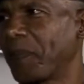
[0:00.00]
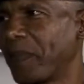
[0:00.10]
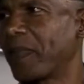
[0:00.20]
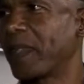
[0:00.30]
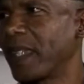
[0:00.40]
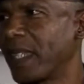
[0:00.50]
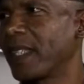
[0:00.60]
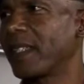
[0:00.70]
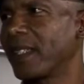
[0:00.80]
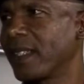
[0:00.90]
Well, that works
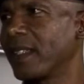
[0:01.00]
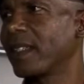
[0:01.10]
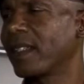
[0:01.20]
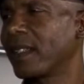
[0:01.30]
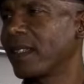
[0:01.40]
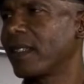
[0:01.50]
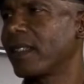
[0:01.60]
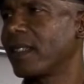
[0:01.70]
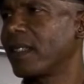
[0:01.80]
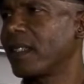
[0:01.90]
out. So
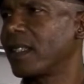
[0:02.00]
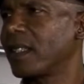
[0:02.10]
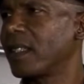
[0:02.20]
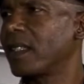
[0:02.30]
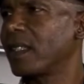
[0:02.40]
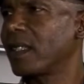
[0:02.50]
you are a native